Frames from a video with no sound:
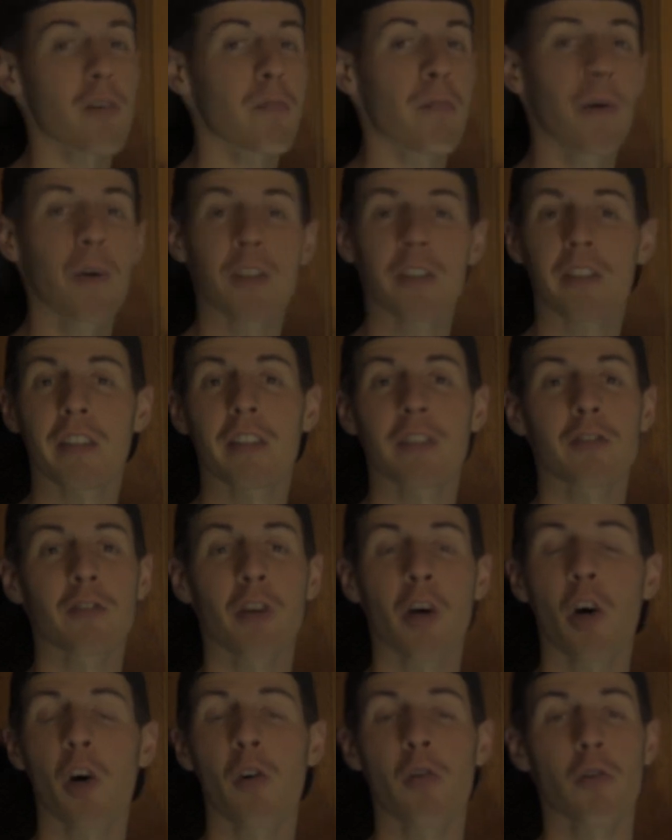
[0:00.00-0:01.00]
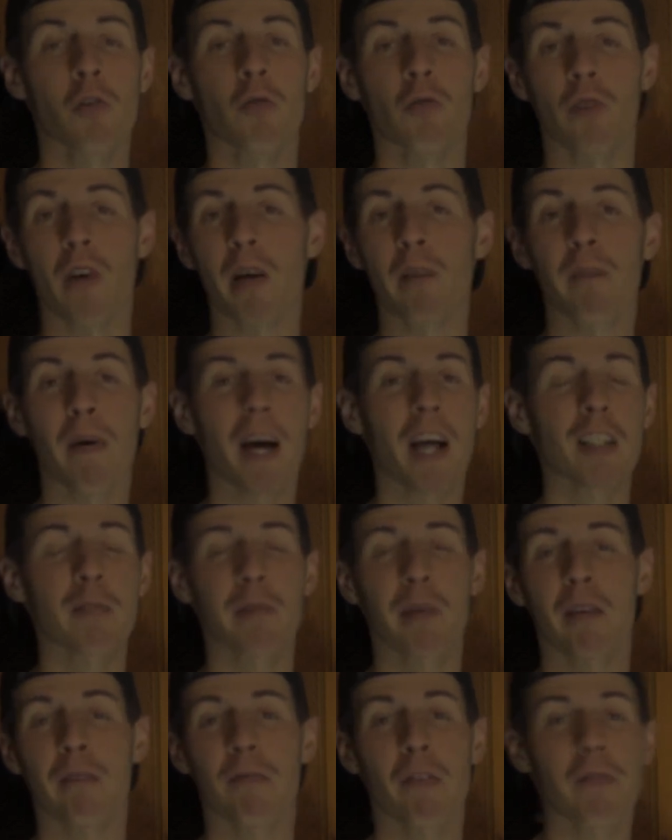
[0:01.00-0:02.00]
pushed this doe right past
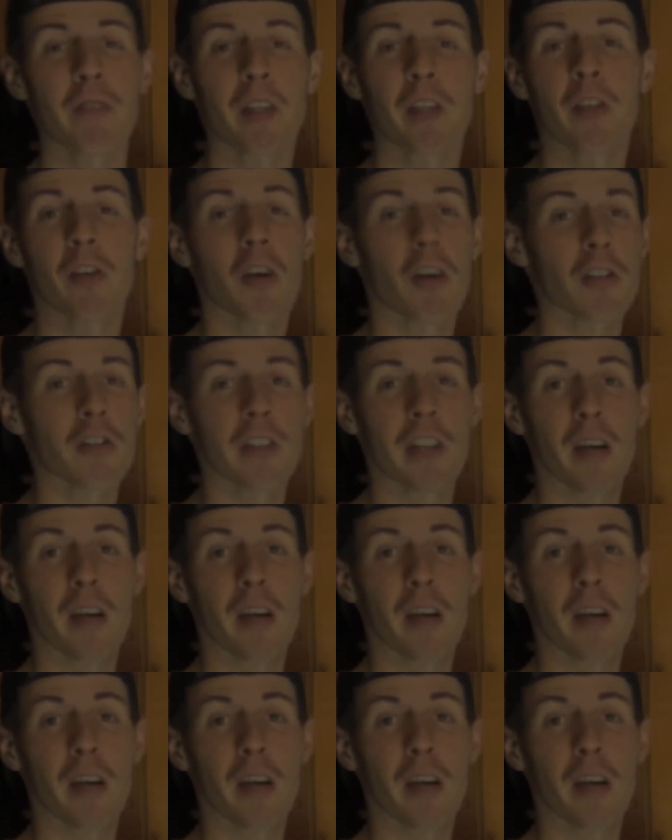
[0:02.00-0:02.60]
me at 15 yards,